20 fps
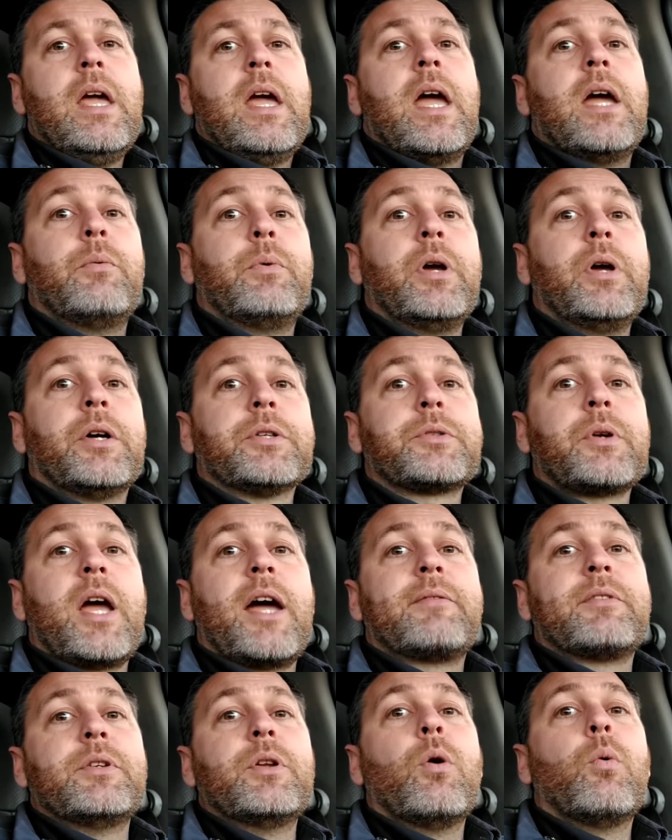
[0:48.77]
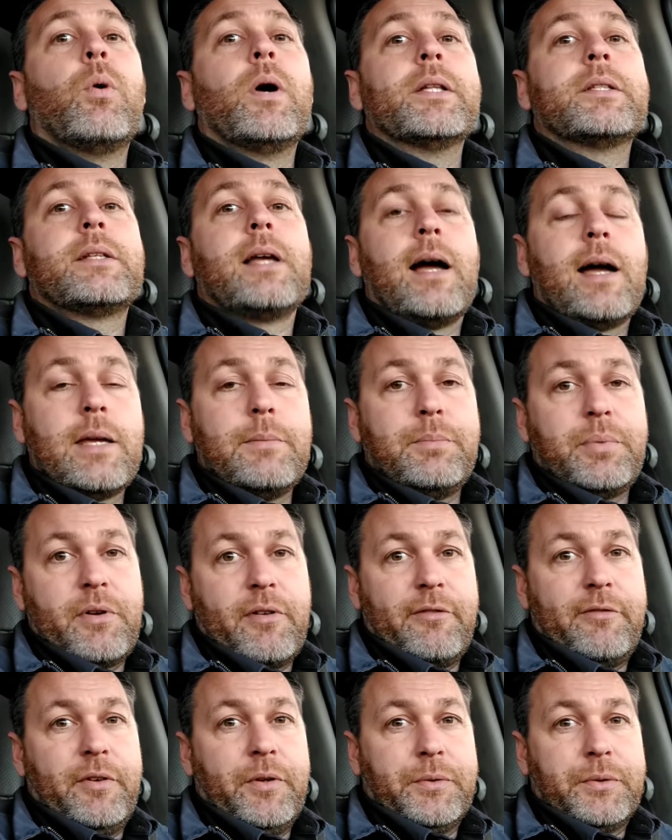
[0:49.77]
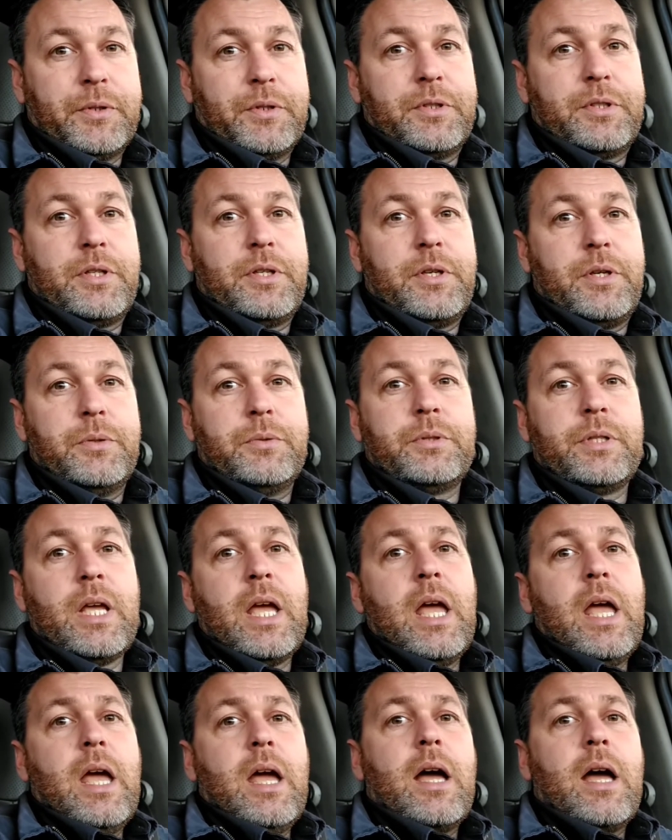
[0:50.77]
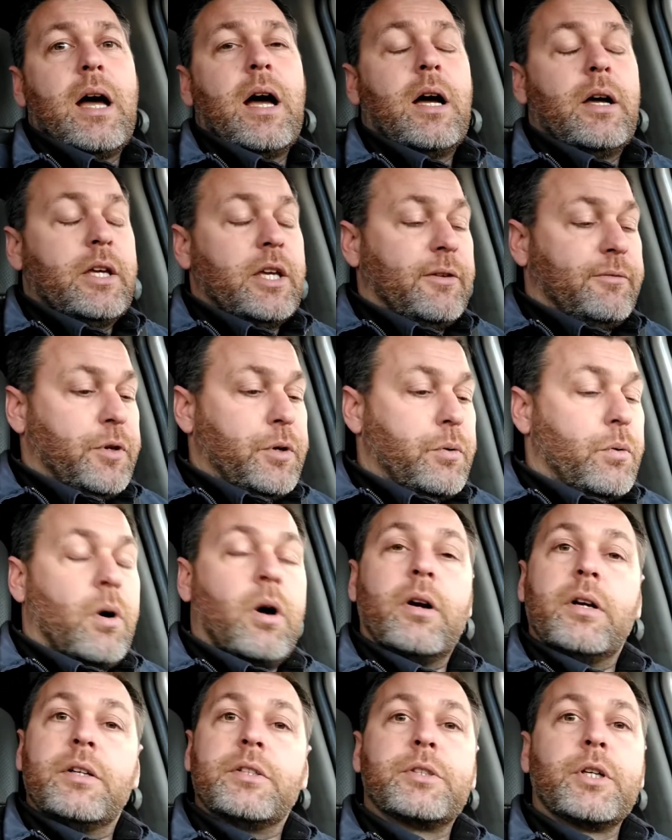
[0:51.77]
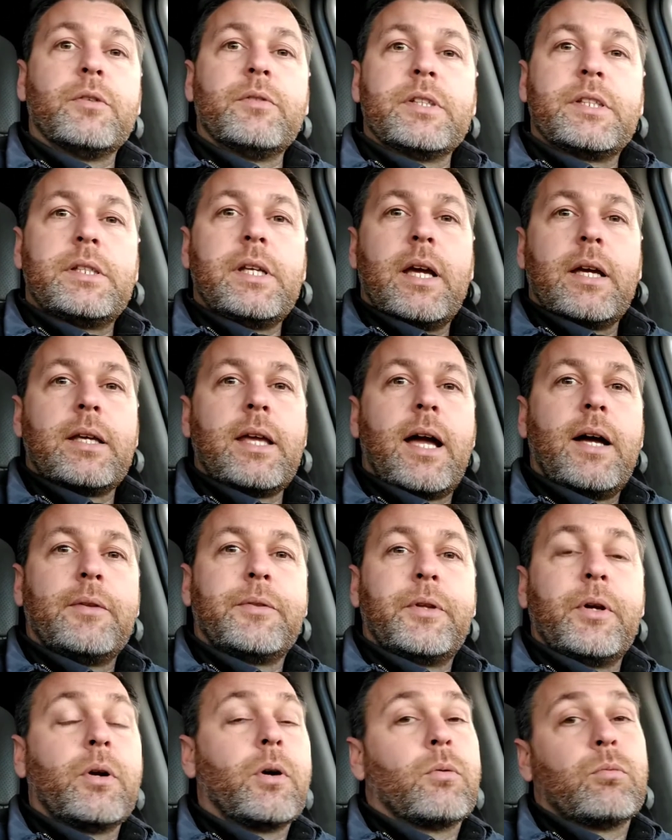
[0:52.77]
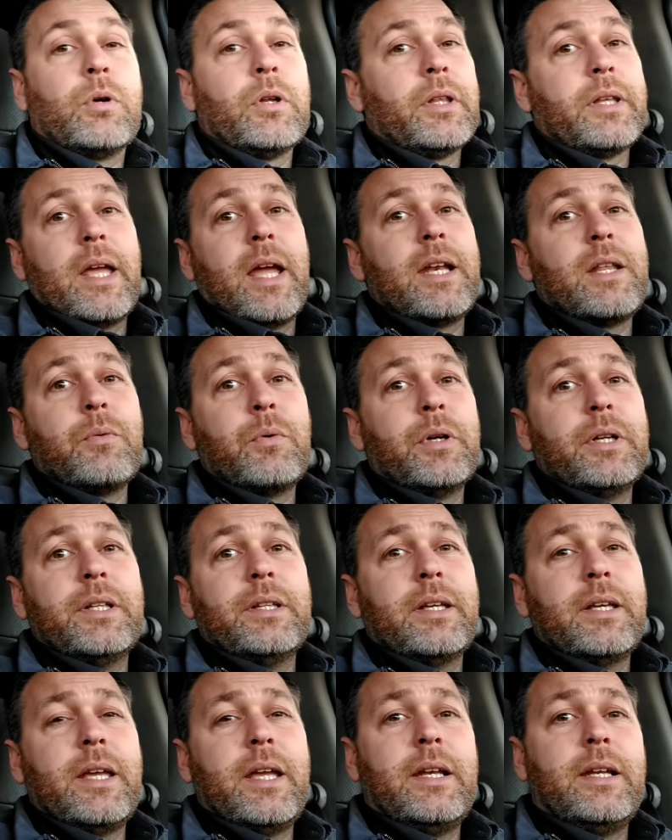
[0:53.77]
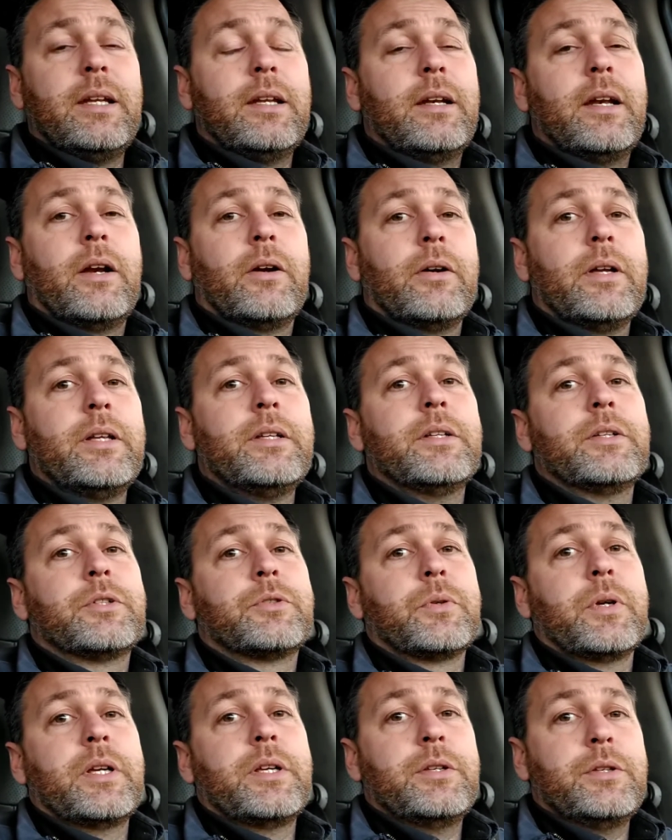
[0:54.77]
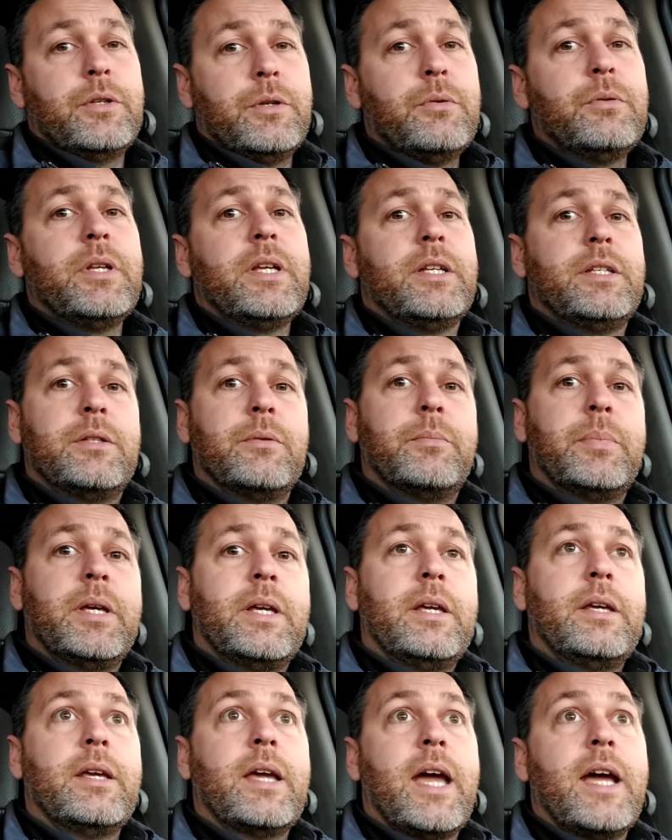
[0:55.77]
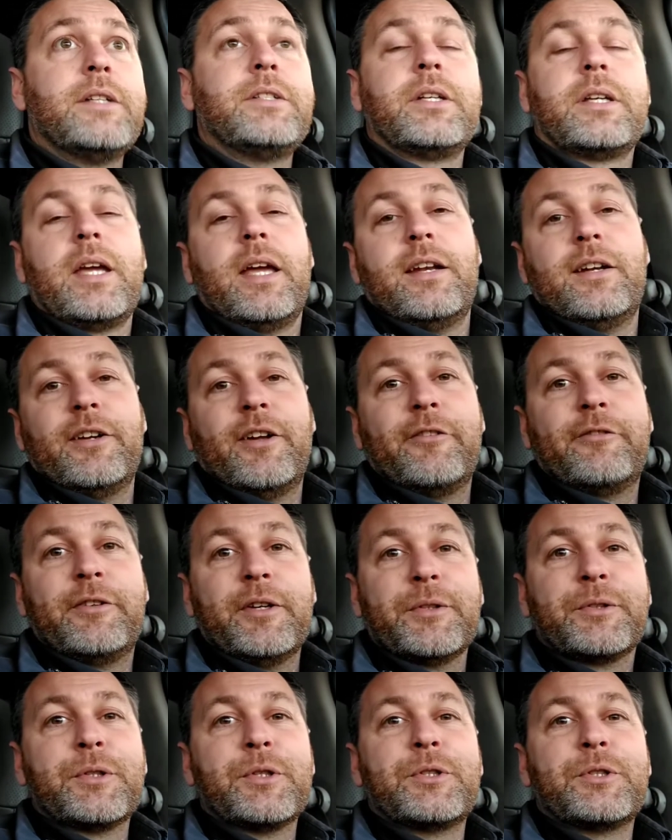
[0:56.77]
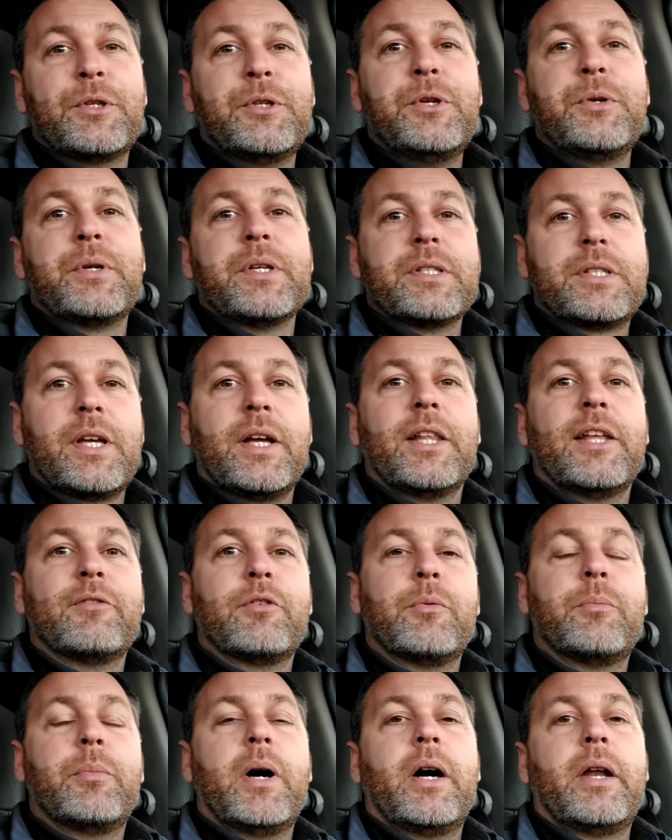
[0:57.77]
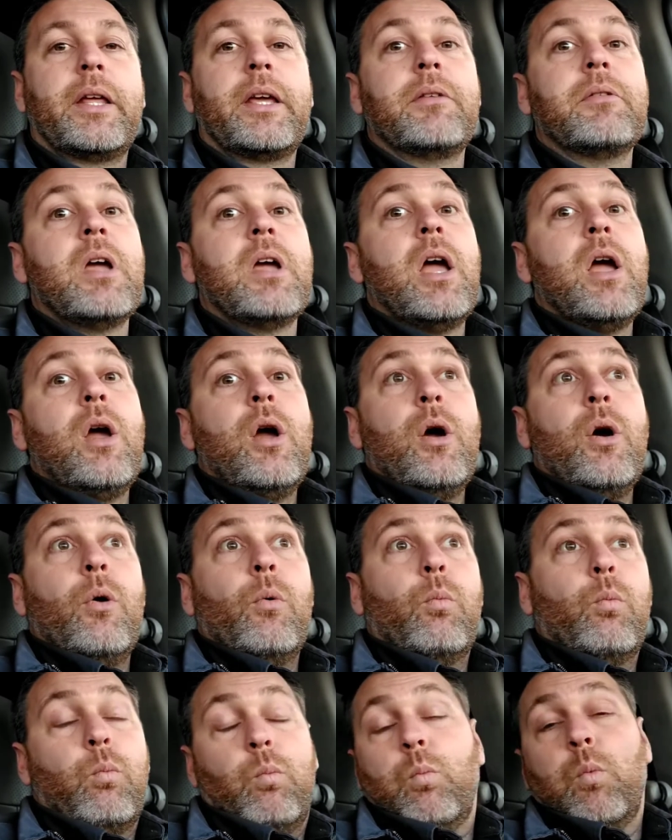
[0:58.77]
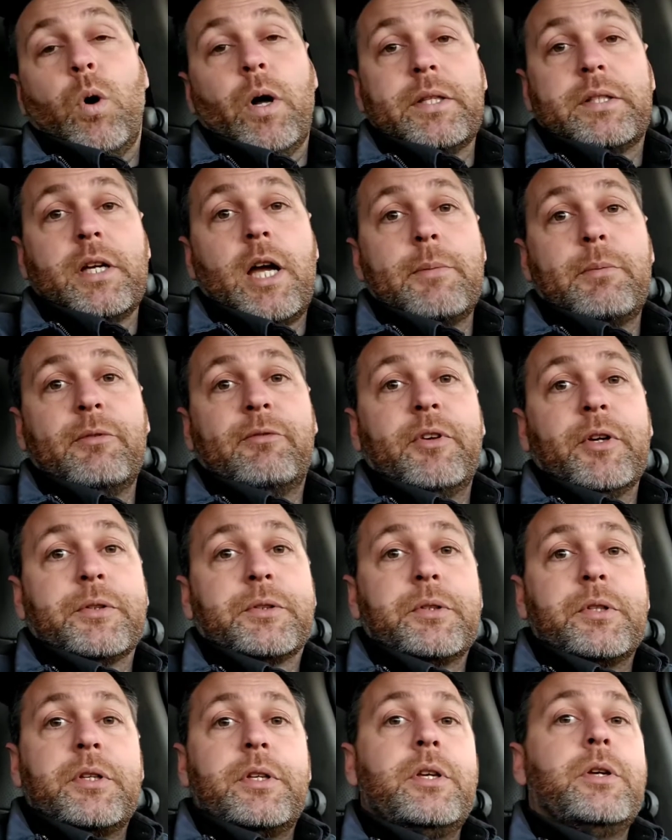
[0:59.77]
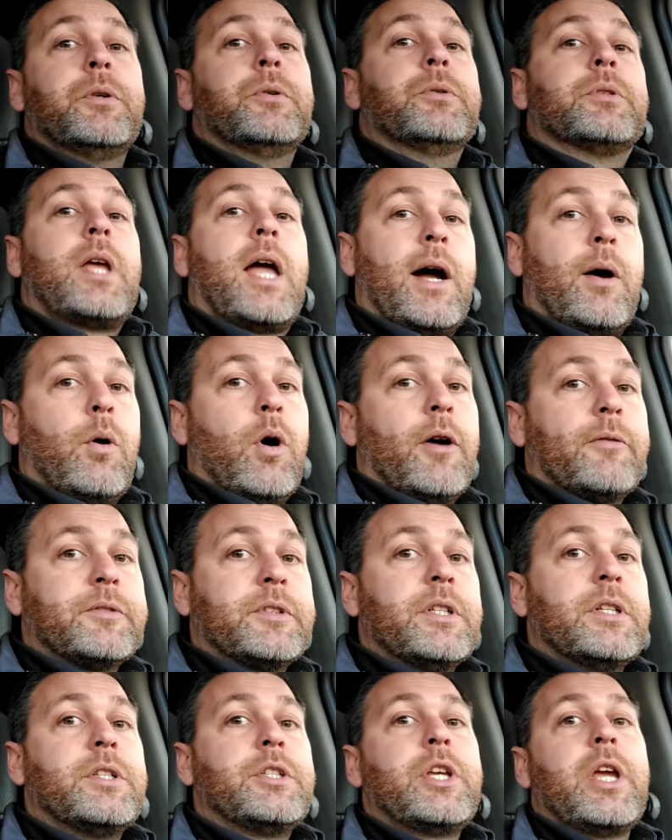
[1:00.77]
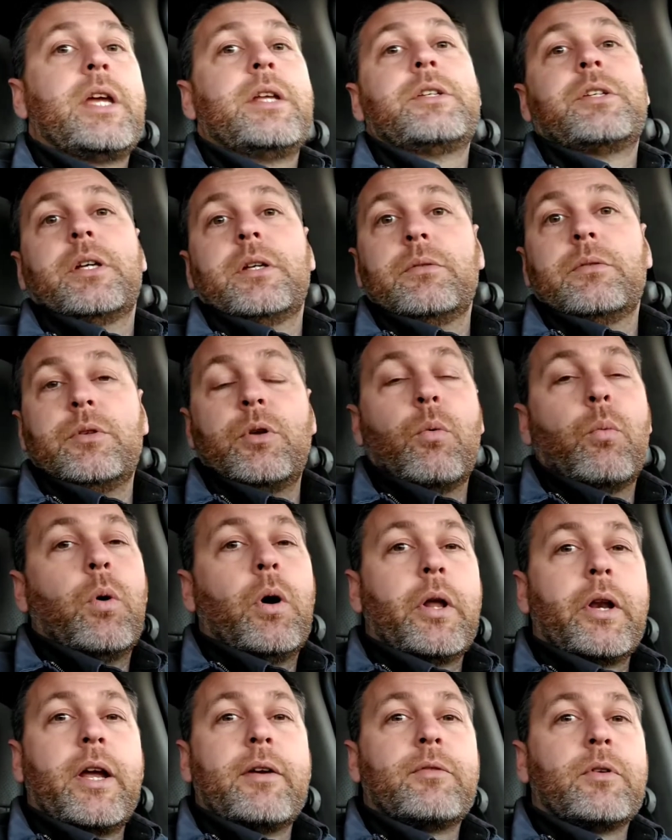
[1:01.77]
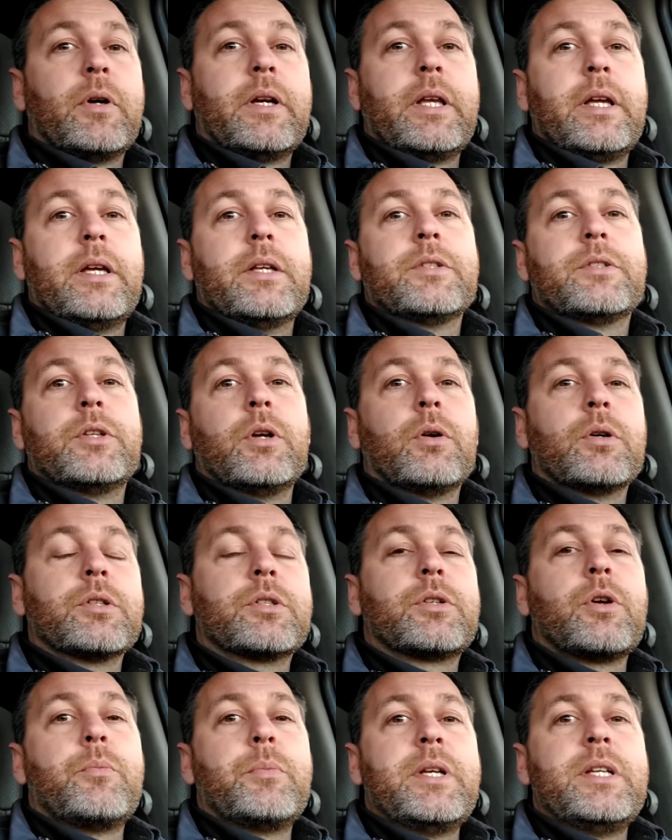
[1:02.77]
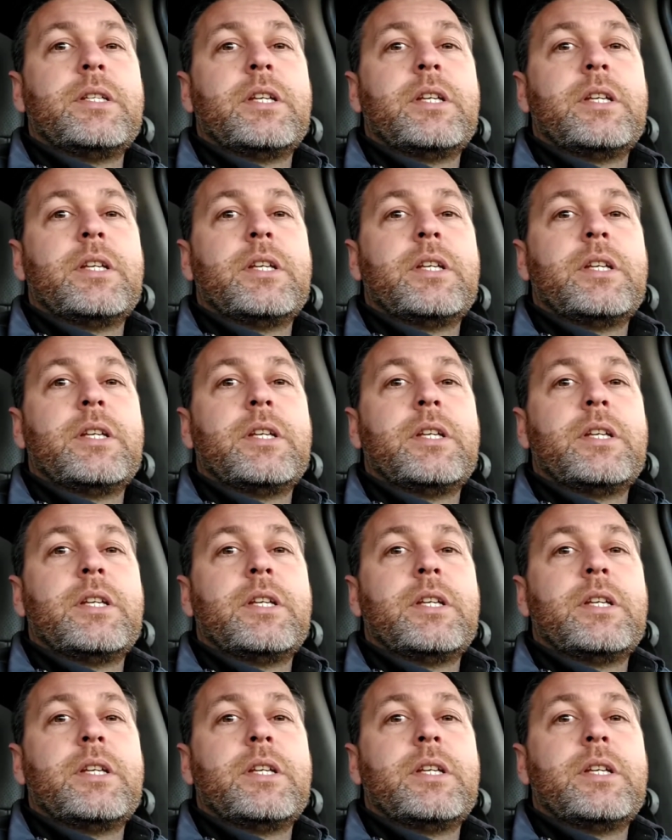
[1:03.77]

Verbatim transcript: And we also have to know what type of filters to use. Uh, if you are a service tech out there, or really anyone in the heating and air industry, you need to be educated on filters so you can tell everybody what type of filter to use, how often to change it, you know, whatever it is. There are so many